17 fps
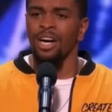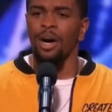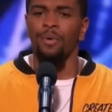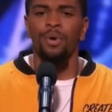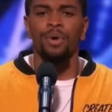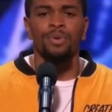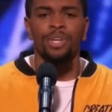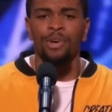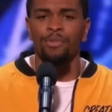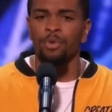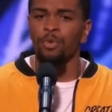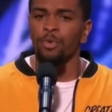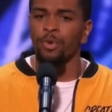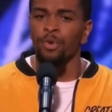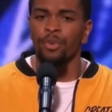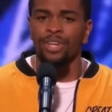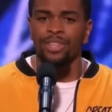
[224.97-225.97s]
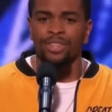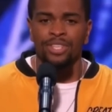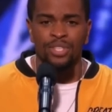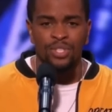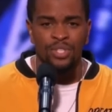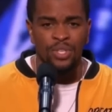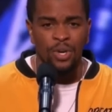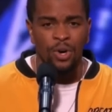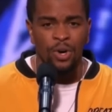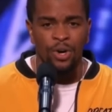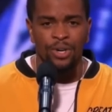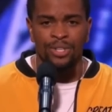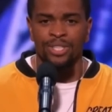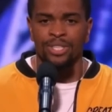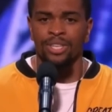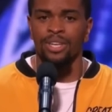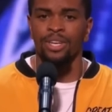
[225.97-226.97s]
I won't never regret these
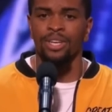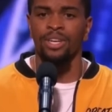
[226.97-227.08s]
scars